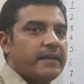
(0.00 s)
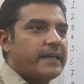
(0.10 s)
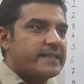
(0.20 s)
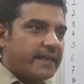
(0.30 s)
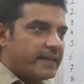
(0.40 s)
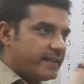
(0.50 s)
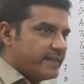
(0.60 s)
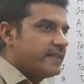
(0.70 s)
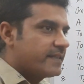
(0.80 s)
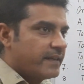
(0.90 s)
Let's say a
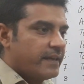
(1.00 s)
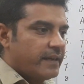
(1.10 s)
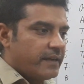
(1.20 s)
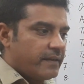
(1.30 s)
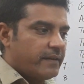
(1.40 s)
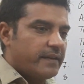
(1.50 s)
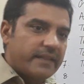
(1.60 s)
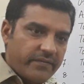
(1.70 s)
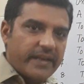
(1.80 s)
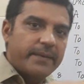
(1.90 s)
disease, in
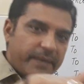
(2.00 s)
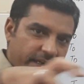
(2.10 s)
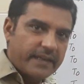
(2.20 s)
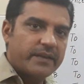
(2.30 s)
the very beginning